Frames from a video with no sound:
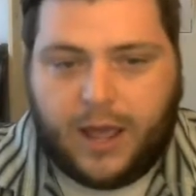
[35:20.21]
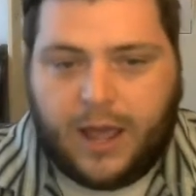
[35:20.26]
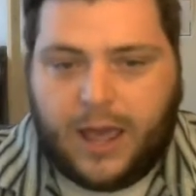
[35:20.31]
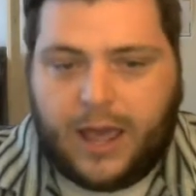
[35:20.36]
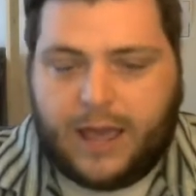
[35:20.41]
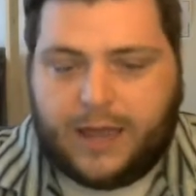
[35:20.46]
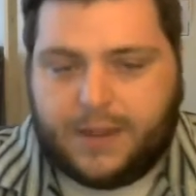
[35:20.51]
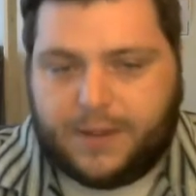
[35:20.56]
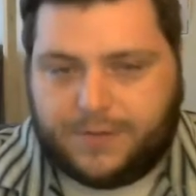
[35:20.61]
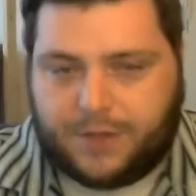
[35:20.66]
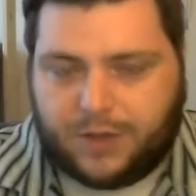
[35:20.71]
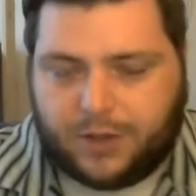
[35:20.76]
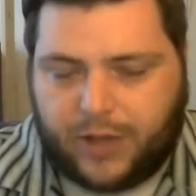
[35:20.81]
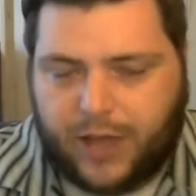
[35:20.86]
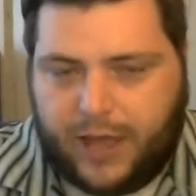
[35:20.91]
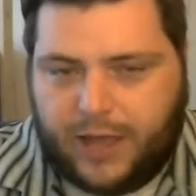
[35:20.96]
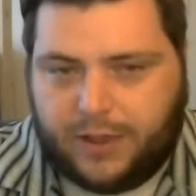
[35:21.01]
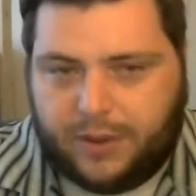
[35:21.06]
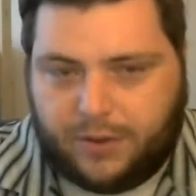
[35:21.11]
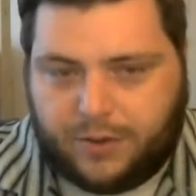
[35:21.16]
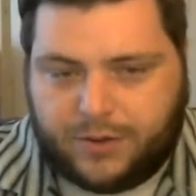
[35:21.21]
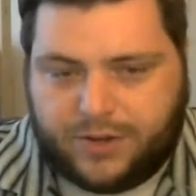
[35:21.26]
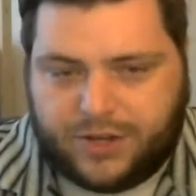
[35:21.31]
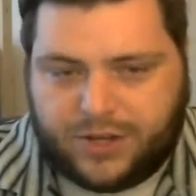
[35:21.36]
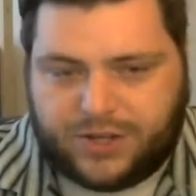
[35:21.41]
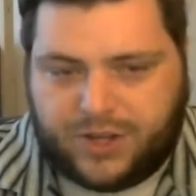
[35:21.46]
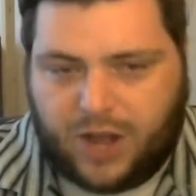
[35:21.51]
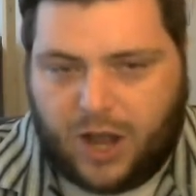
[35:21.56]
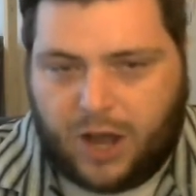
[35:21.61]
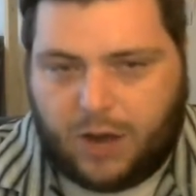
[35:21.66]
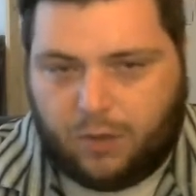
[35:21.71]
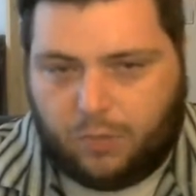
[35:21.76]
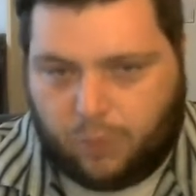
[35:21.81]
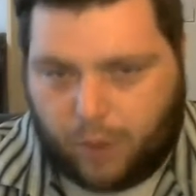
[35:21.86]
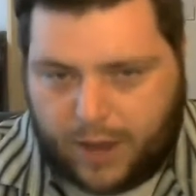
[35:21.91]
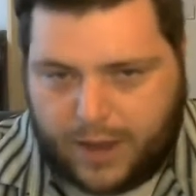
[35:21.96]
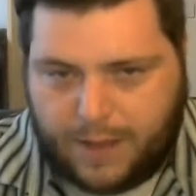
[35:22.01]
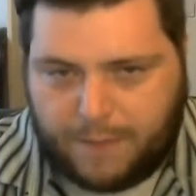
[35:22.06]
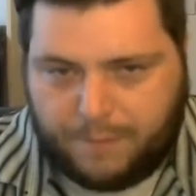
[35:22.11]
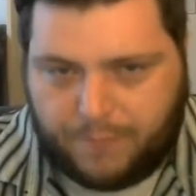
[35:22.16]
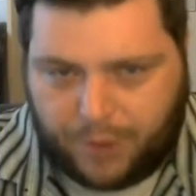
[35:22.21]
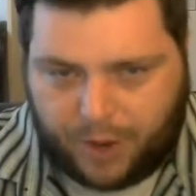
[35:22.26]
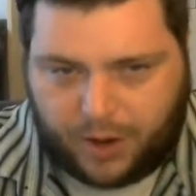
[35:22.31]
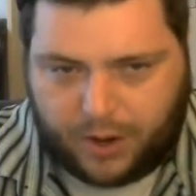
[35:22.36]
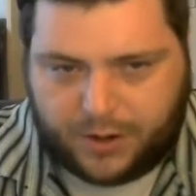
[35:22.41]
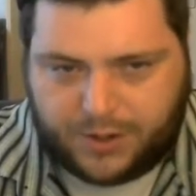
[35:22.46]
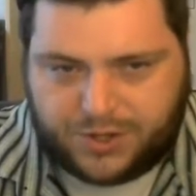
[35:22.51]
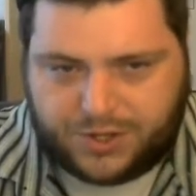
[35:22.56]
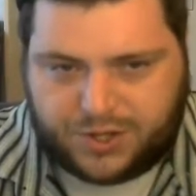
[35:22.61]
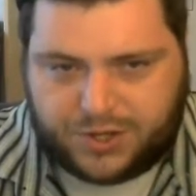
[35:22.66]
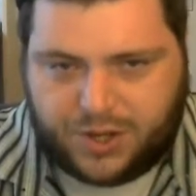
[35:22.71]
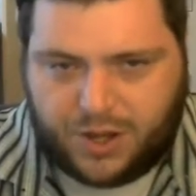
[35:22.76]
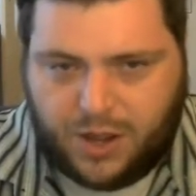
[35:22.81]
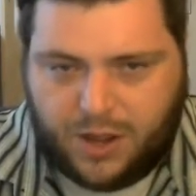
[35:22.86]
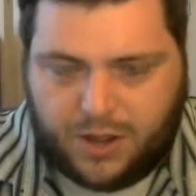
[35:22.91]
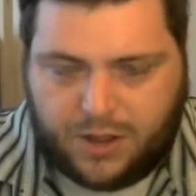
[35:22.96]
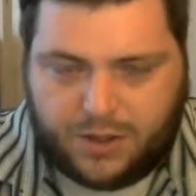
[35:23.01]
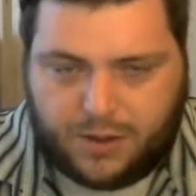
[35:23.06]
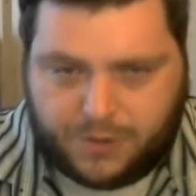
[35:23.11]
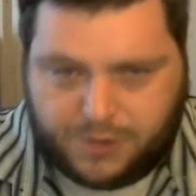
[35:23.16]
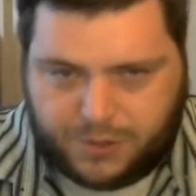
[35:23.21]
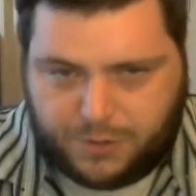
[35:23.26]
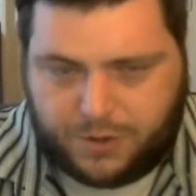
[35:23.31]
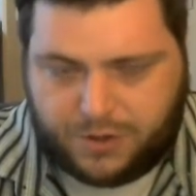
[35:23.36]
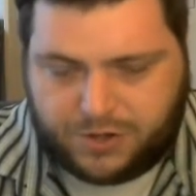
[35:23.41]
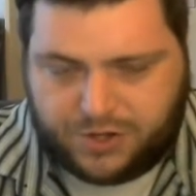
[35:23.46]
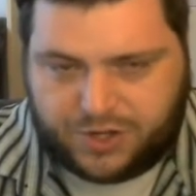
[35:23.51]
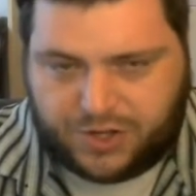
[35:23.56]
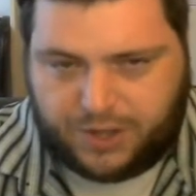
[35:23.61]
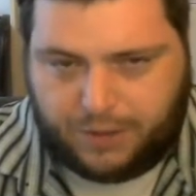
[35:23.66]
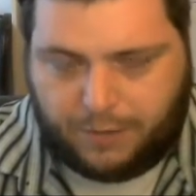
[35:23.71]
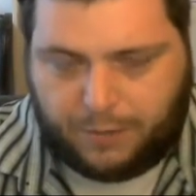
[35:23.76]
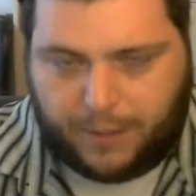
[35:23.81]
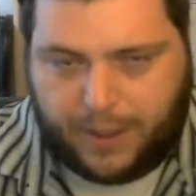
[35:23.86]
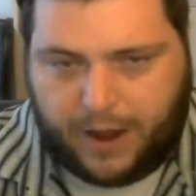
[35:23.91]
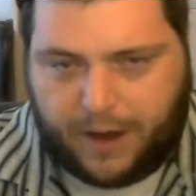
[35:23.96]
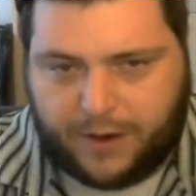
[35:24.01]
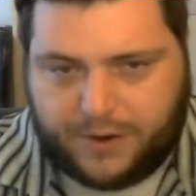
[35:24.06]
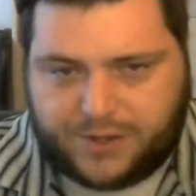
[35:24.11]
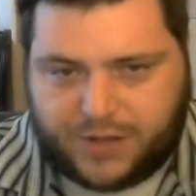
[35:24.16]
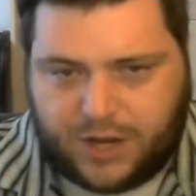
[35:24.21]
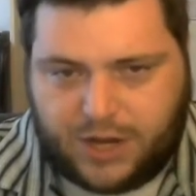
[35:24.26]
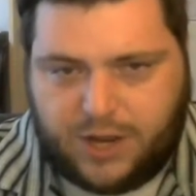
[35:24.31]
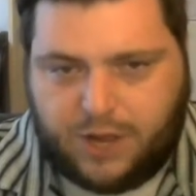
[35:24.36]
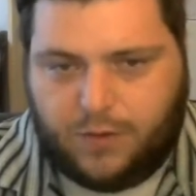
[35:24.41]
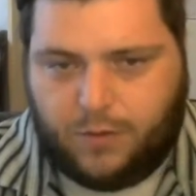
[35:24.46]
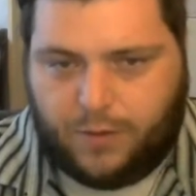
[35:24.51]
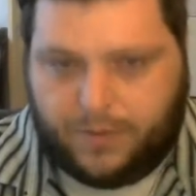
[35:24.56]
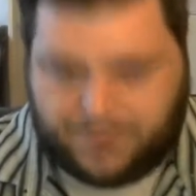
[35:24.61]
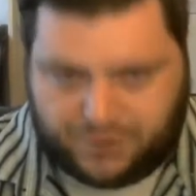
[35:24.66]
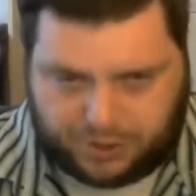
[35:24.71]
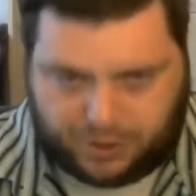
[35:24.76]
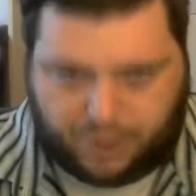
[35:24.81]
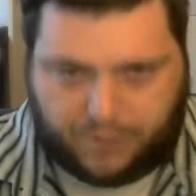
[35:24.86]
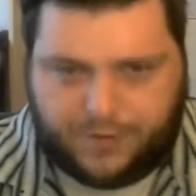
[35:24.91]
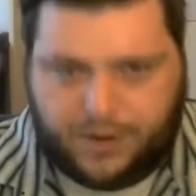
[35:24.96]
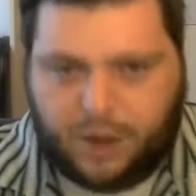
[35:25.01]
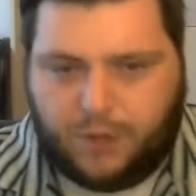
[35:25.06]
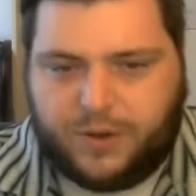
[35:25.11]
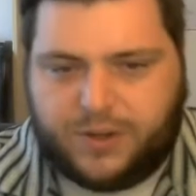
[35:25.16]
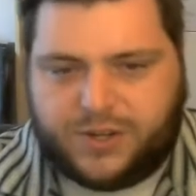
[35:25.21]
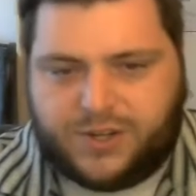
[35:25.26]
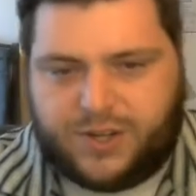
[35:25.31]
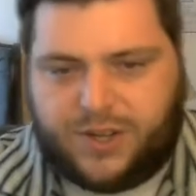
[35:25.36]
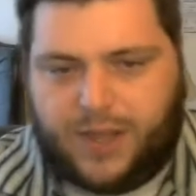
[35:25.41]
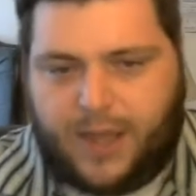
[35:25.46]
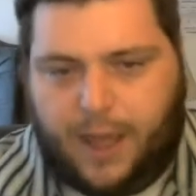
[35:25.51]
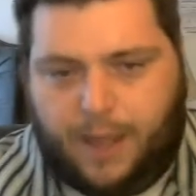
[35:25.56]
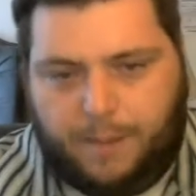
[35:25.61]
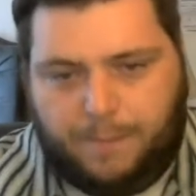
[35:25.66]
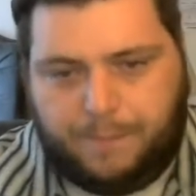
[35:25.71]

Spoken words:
And if the landlord does not reimburse those emergency repairs and you have served notice to them,